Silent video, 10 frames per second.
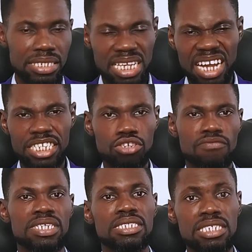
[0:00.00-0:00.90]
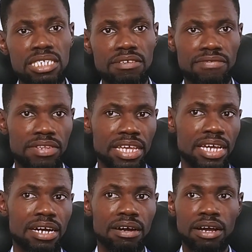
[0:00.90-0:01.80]
they are innovative, they
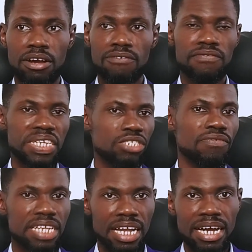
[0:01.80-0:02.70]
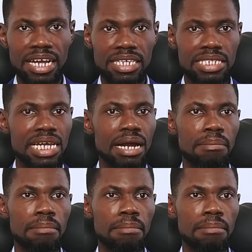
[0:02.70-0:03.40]
are first of the kind, they are